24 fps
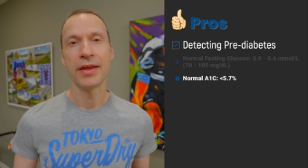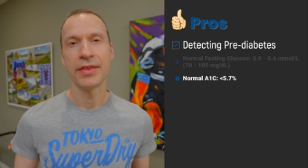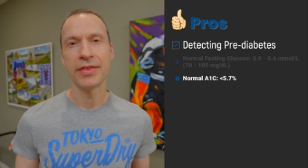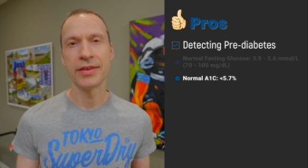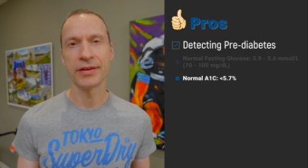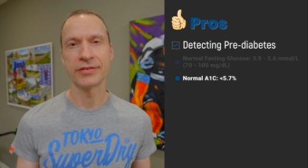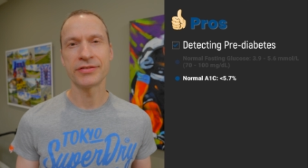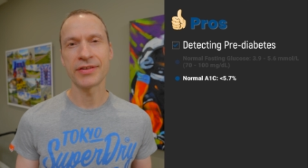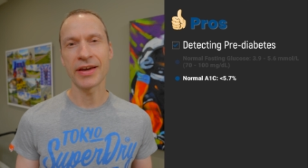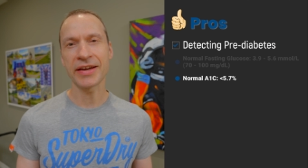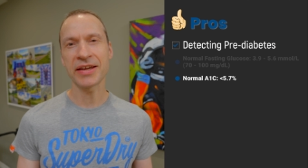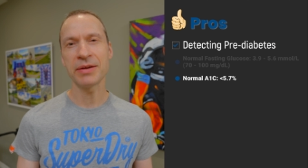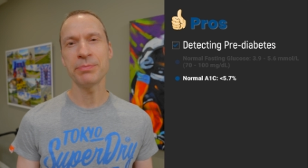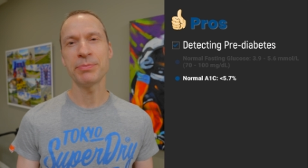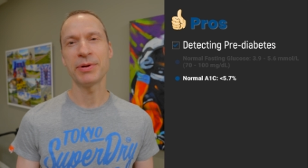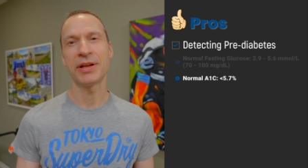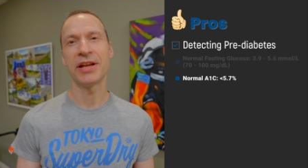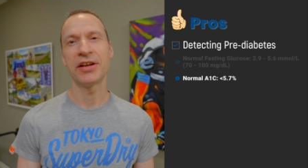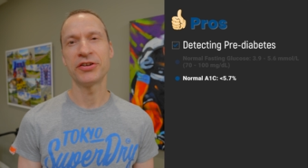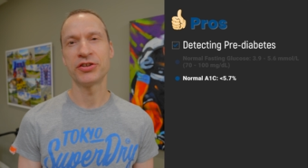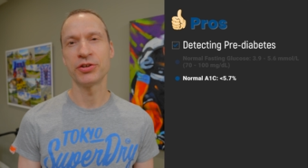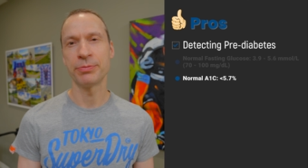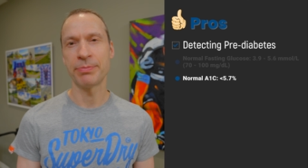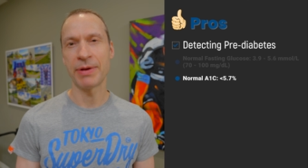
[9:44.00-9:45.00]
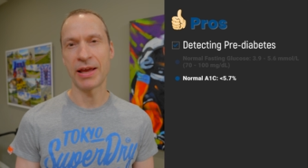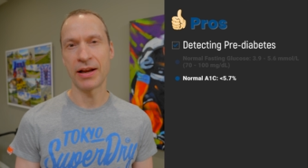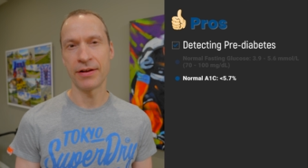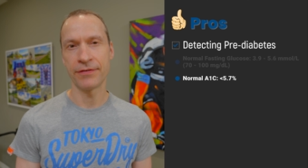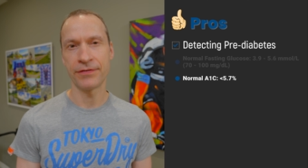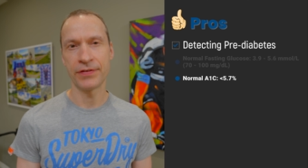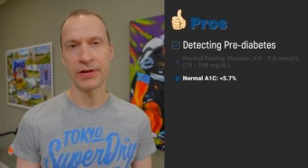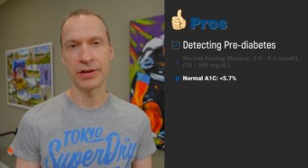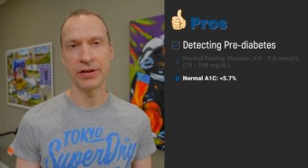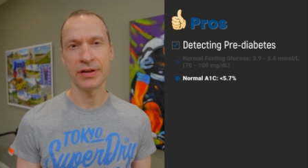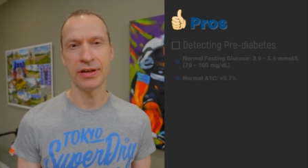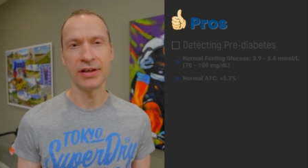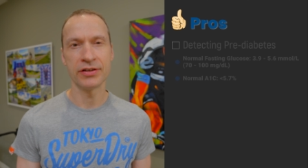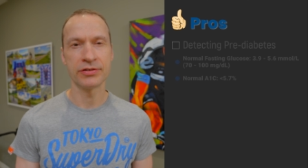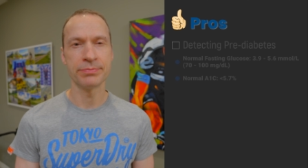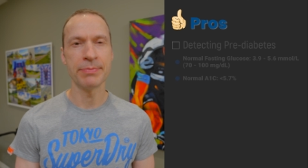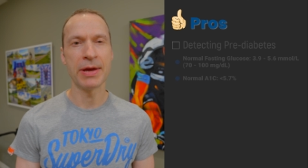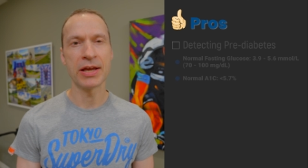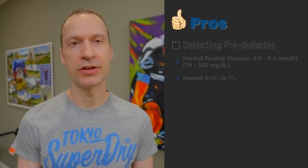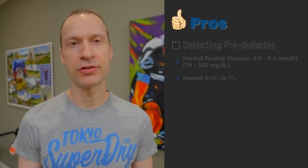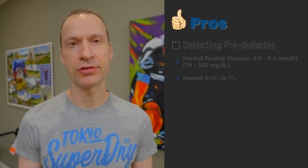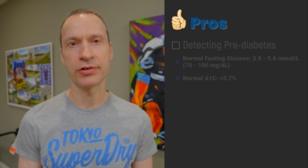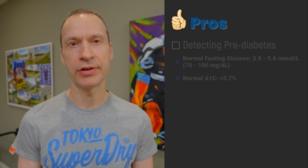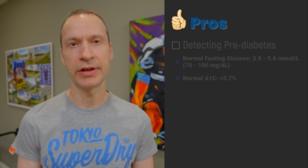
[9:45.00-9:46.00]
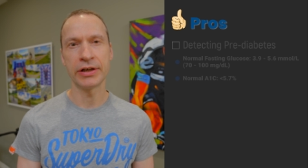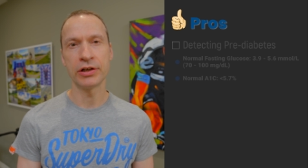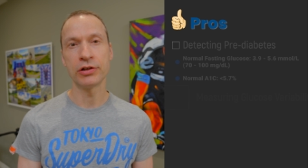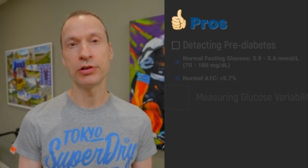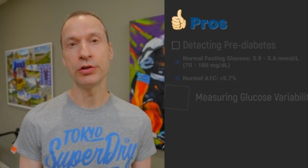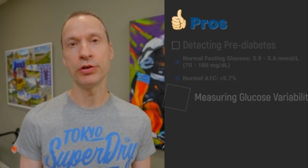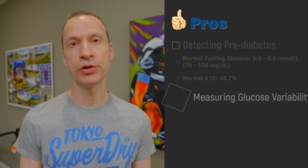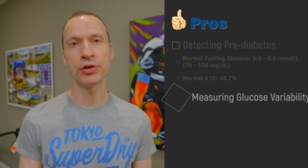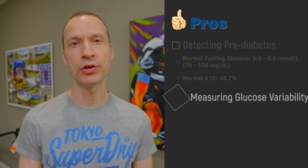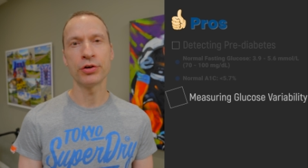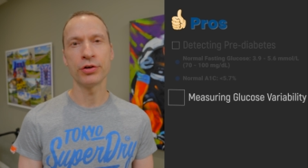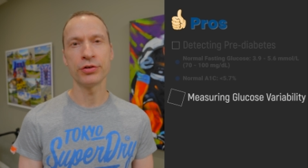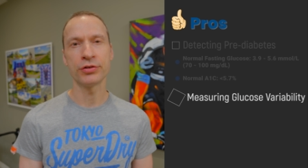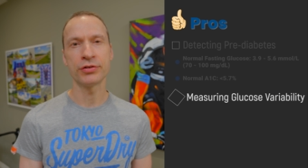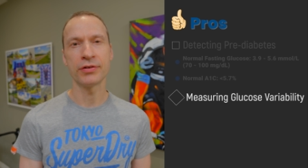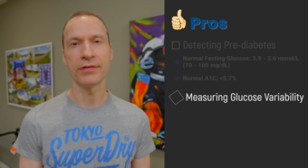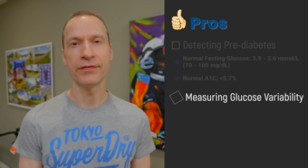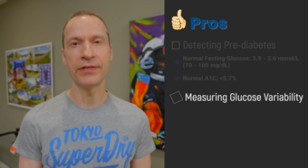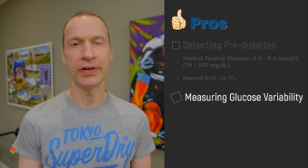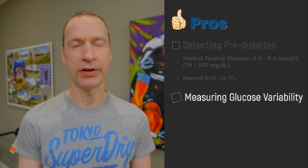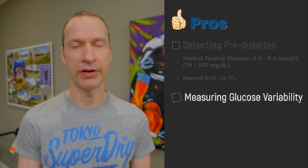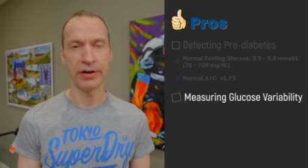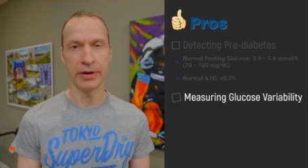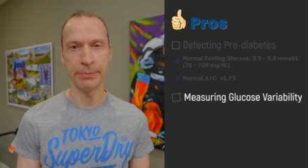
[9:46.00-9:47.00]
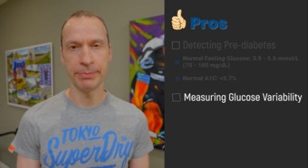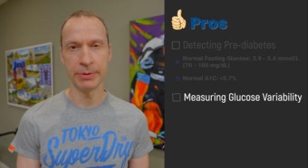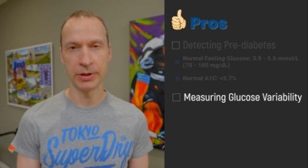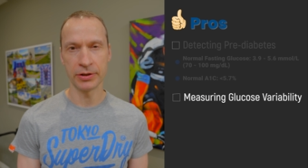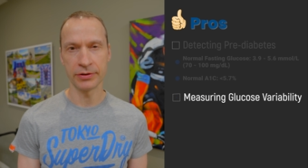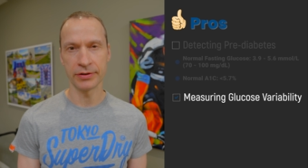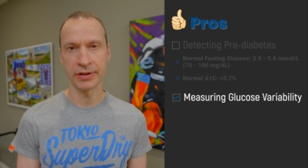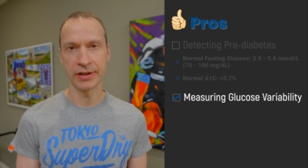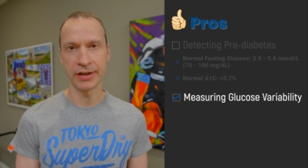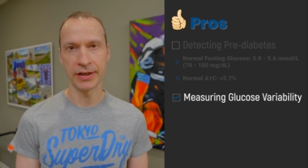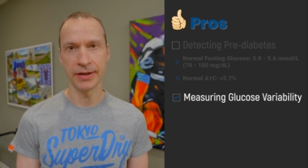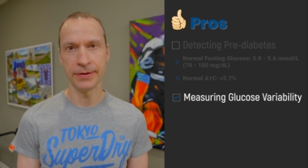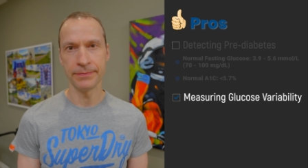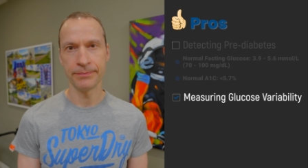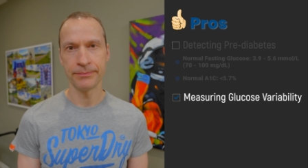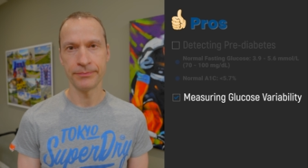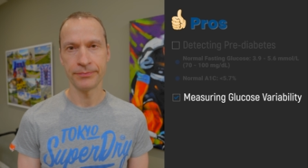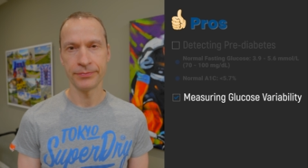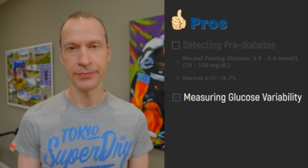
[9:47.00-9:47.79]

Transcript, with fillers: The second potential benefit is measuring glucose variability.